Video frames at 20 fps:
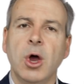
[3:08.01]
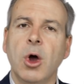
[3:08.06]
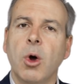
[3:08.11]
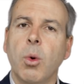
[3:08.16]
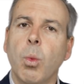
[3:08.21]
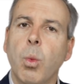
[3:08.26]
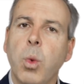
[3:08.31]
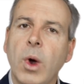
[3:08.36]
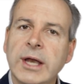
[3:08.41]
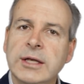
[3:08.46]

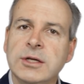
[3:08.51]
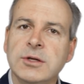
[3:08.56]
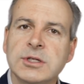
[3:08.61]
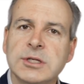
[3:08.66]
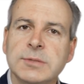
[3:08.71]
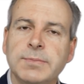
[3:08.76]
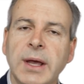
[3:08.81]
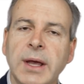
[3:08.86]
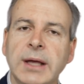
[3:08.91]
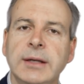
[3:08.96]
when you
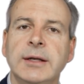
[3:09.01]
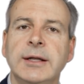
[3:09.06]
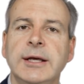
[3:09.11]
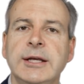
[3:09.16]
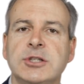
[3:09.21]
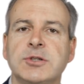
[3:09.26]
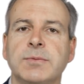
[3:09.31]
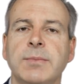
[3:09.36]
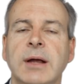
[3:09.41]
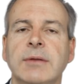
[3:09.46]
spend it
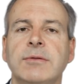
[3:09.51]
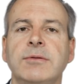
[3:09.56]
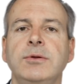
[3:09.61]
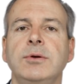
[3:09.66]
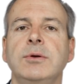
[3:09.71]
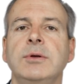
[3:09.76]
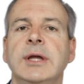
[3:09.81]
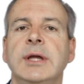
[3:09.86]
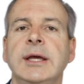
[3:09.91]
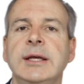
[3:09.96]
each month,
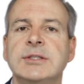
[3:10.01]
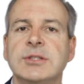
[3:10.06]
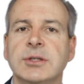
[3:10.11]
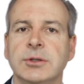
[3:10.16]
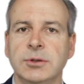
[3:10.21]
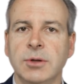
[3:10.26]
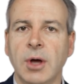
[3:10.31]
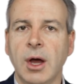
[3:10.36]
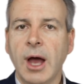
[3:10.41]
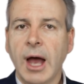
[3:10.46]
you need
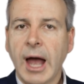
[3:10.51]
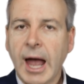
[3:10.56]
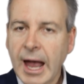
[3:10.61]
to